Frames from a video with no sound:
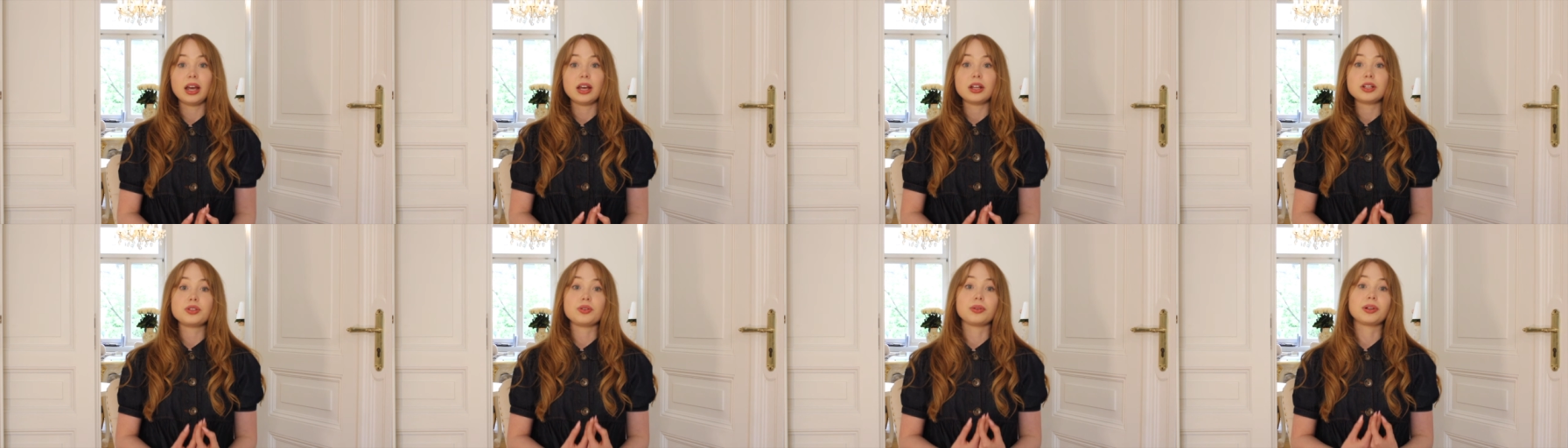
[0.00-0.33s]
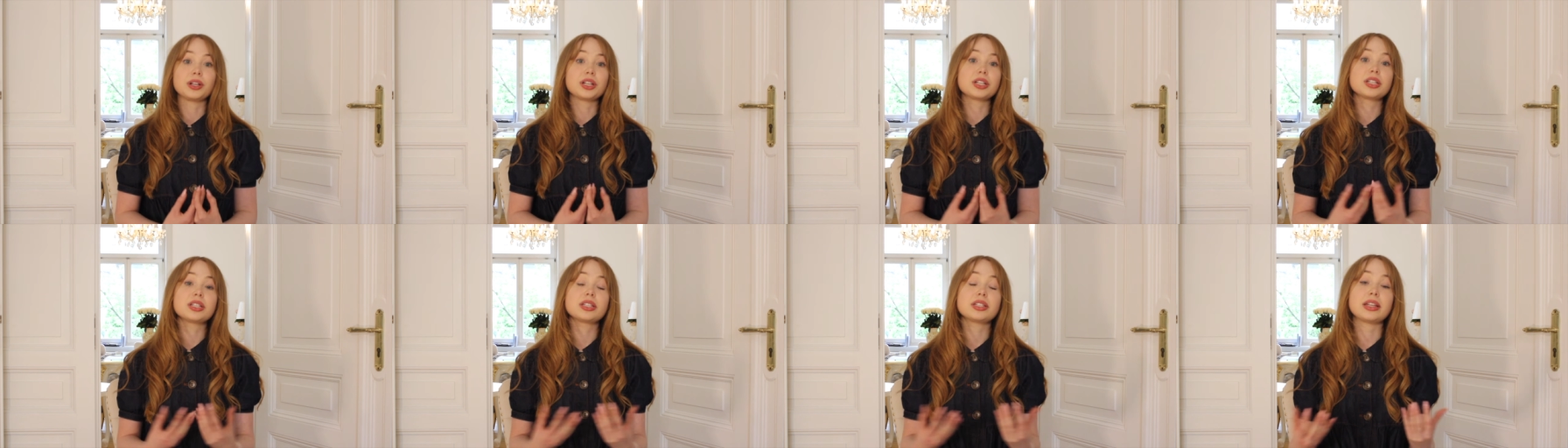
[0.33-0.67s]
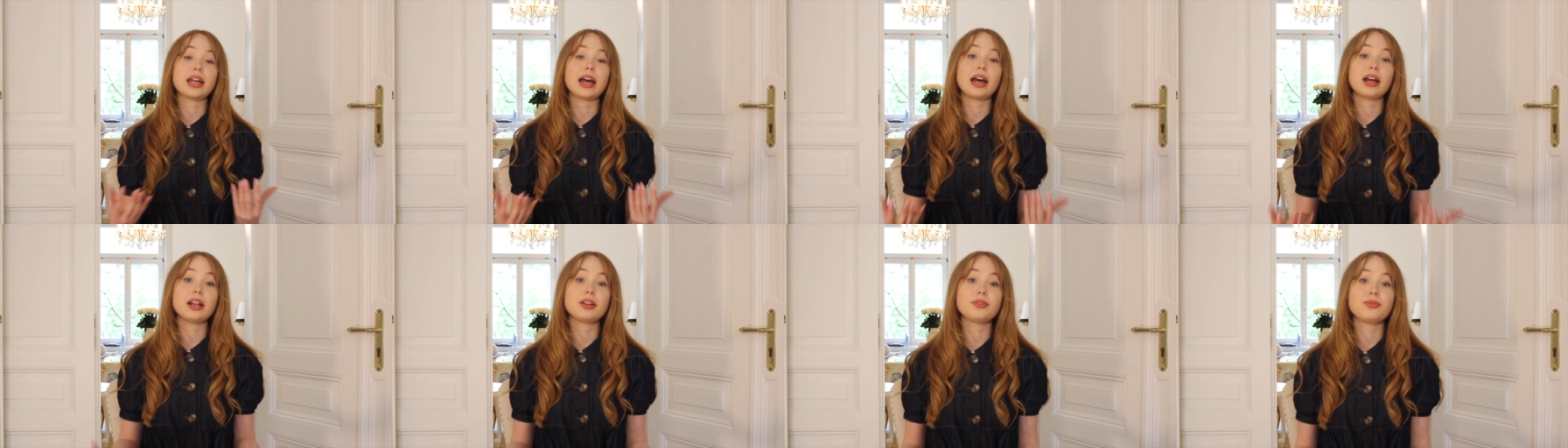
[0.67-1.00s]
to
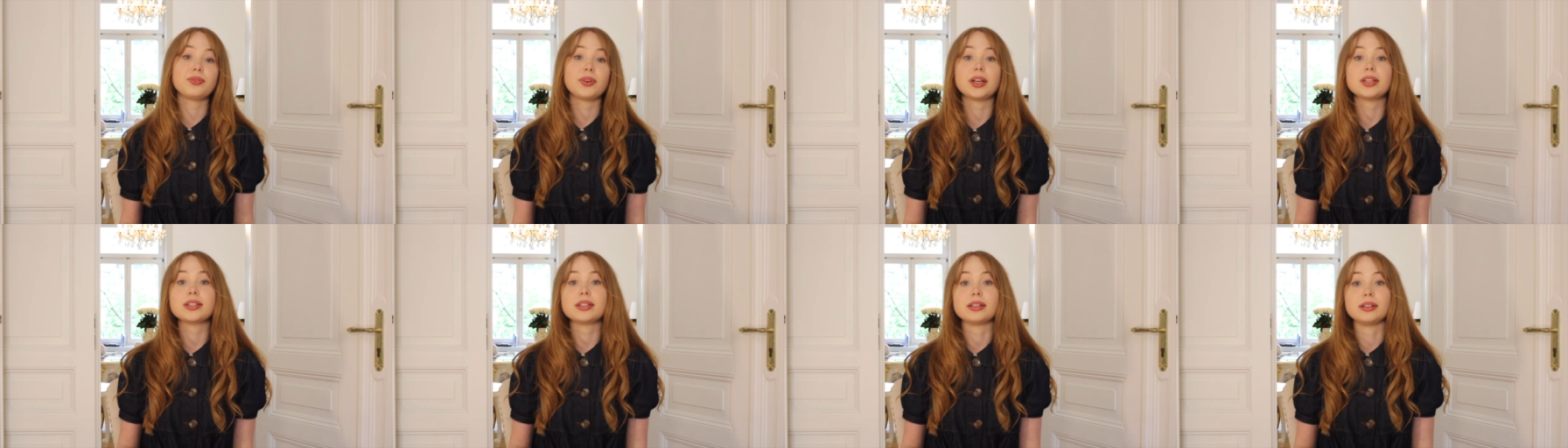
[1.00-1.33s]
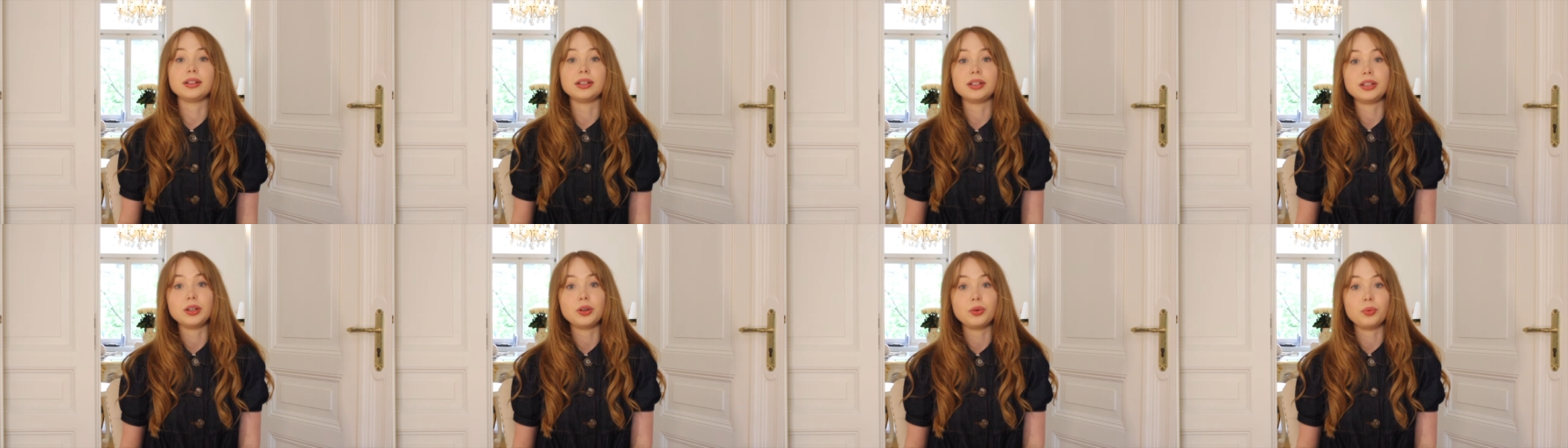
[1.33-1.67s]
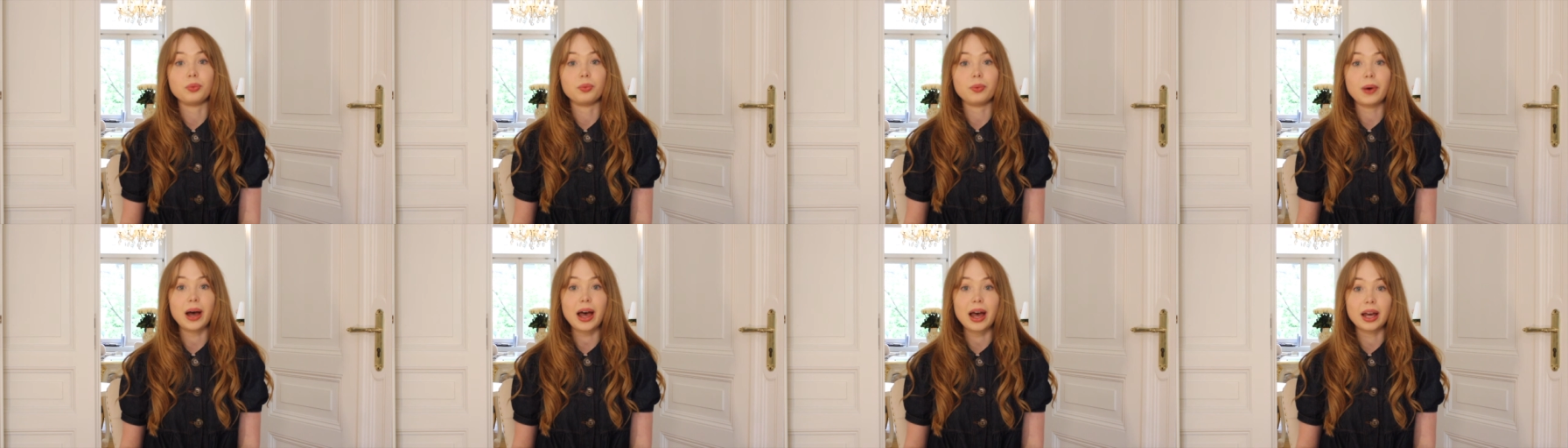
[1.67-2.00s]
understand things in a new
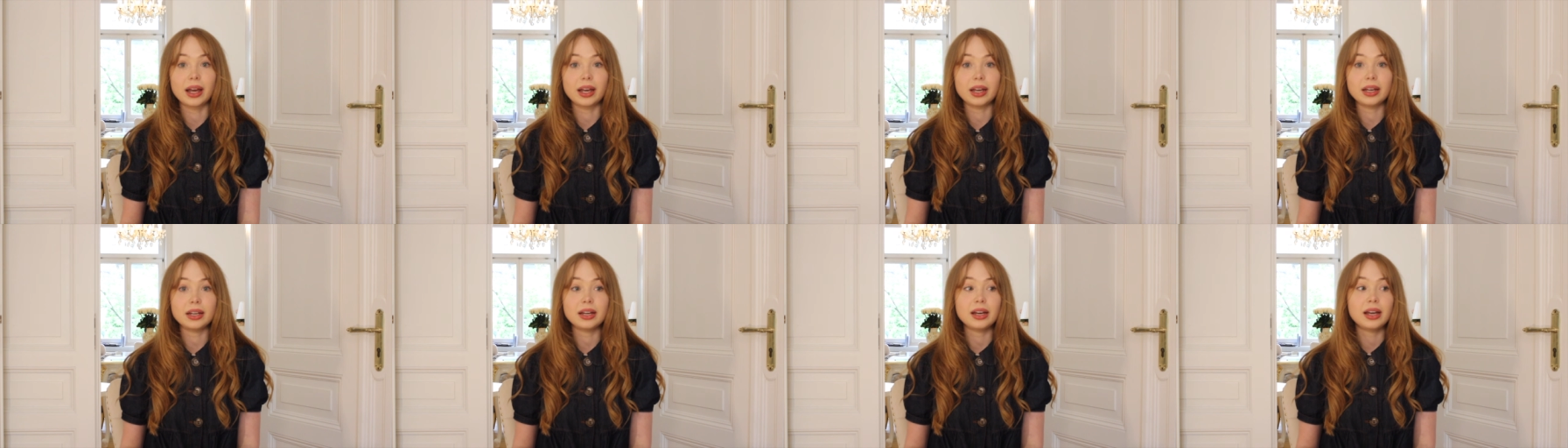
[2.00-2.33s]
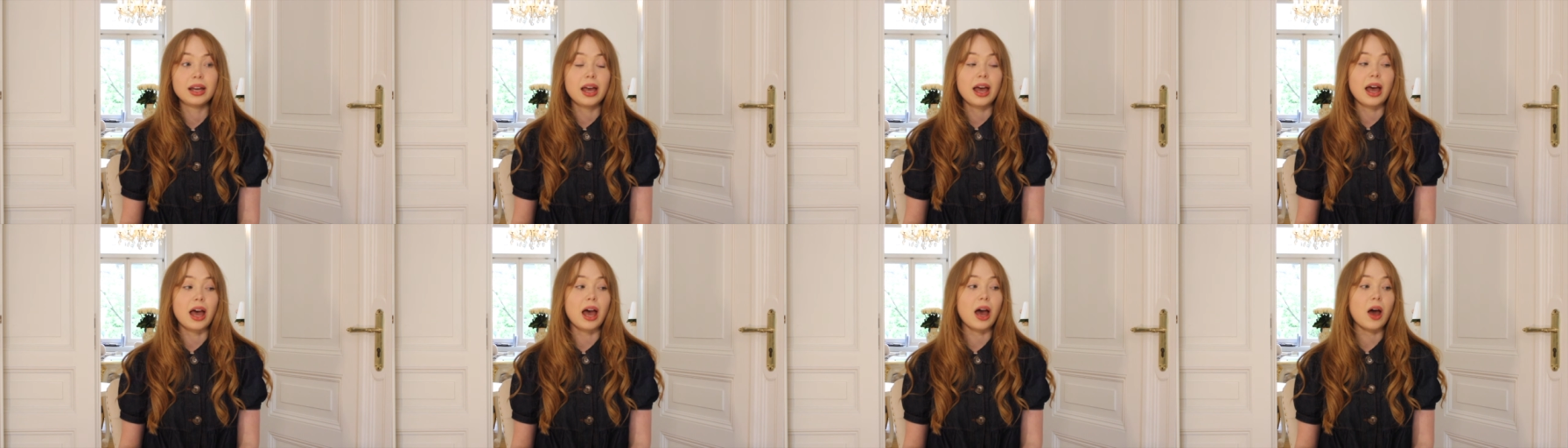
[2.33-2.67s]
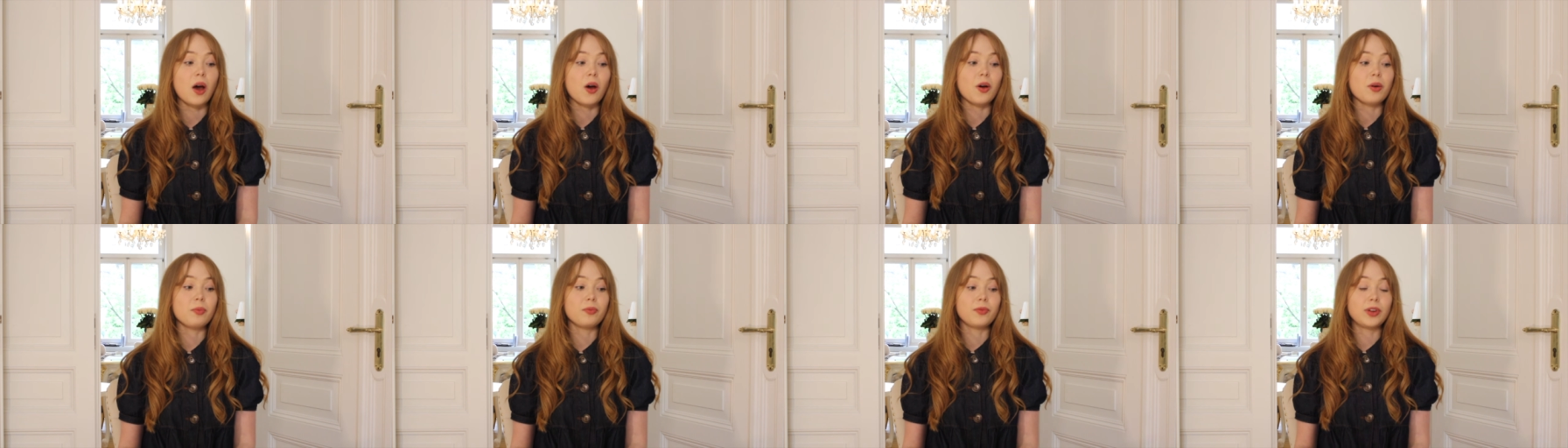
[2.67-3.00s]
way
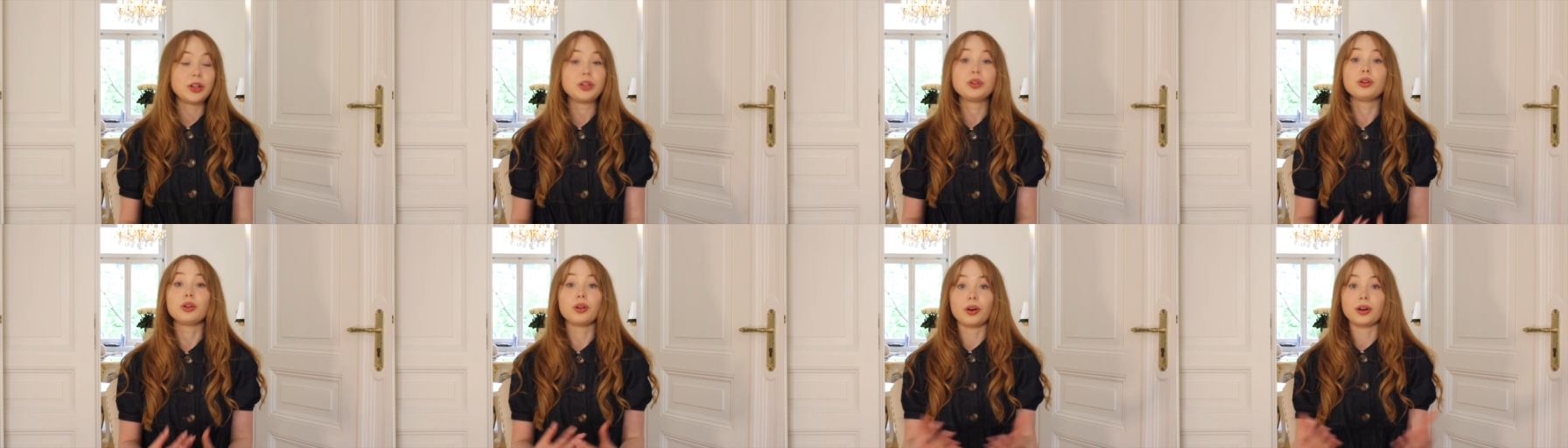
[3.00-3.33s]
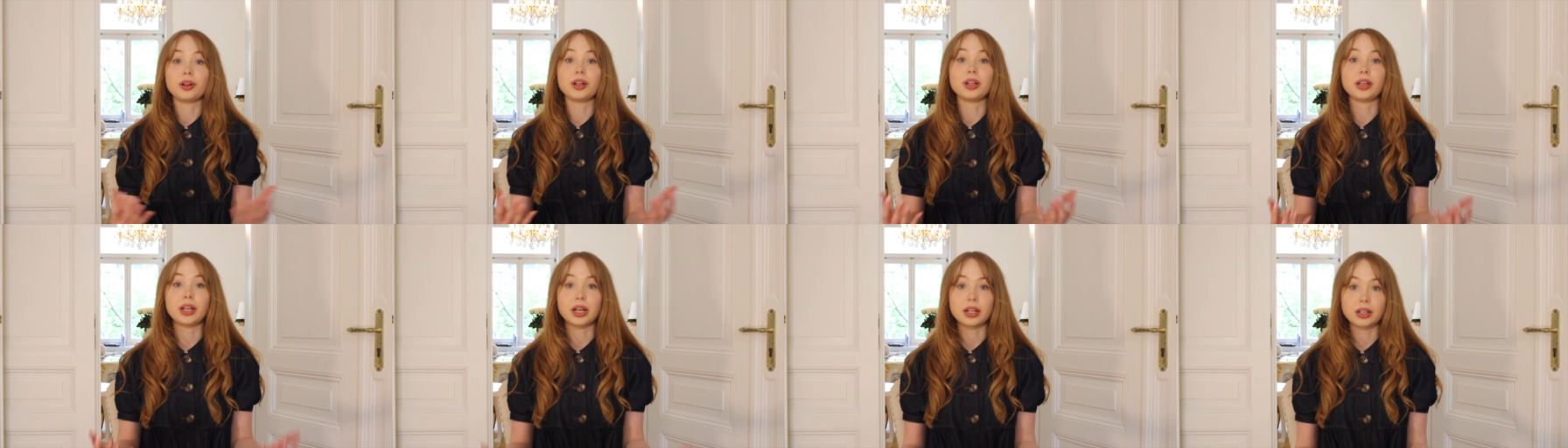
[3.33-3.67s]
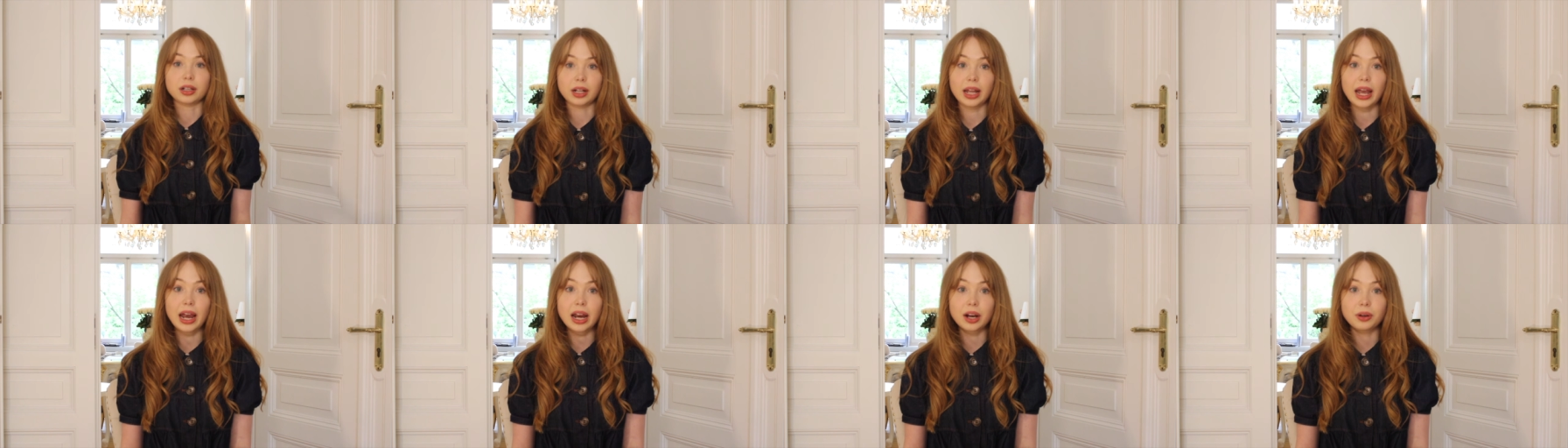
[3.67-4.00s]
when you learn another
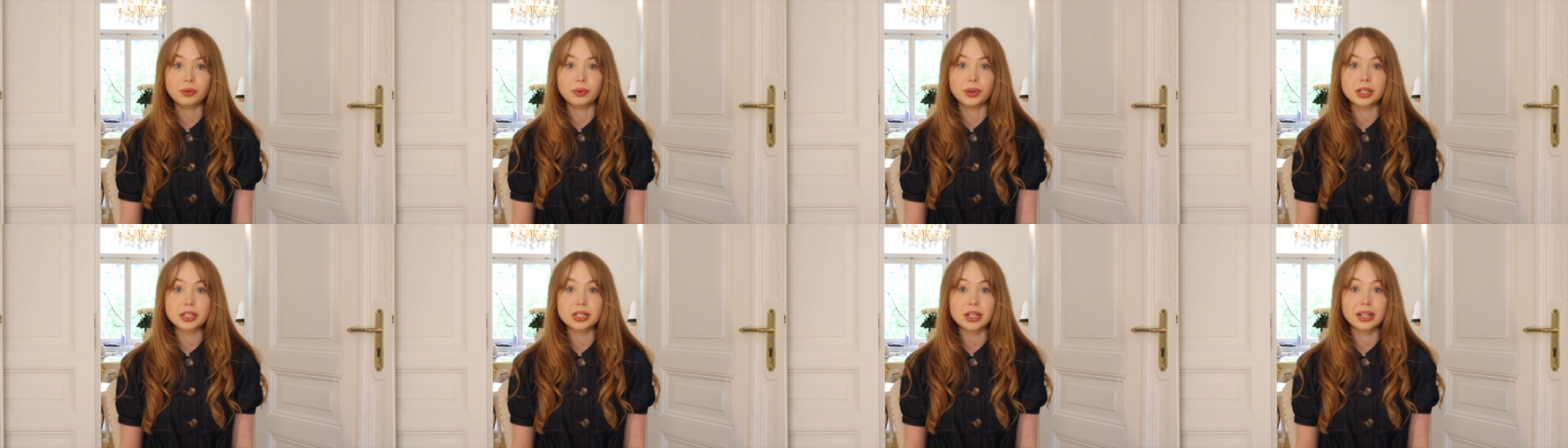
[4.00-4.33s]
language.